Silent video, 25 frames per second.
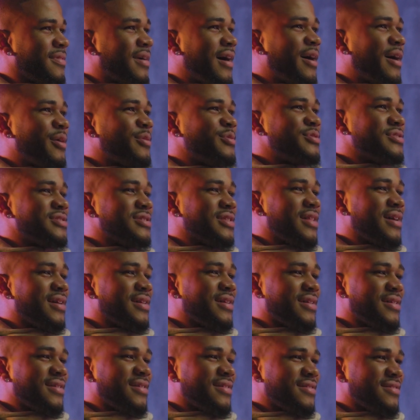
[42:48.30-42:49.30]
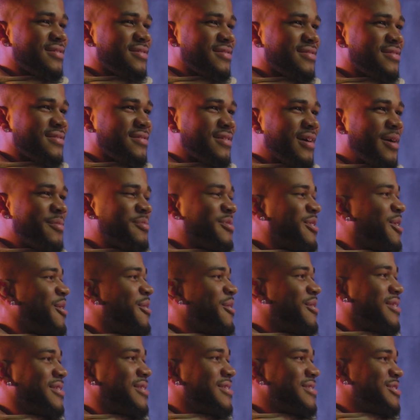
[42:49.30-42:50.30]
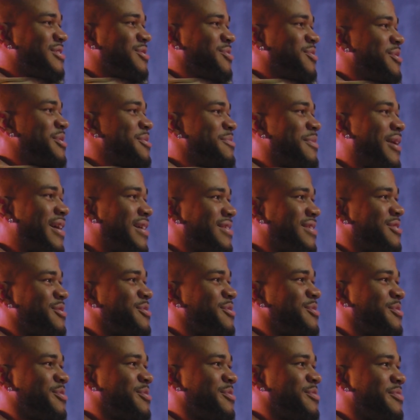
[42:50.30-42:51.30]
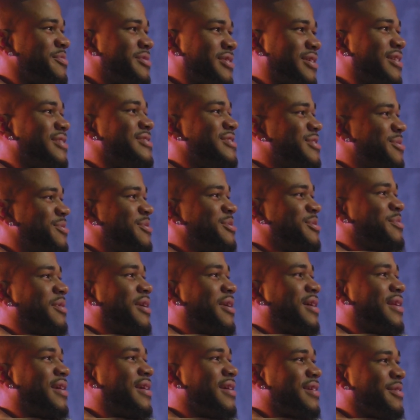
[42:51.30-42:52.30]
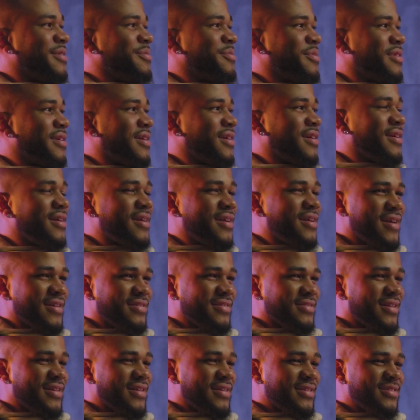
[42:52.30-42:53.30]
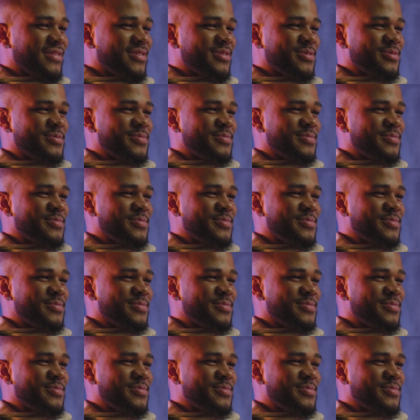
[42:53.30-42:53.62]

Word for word: I was like, I'm going to go ahead and just read Matthew because it was my name. Mm-hmm. And, like,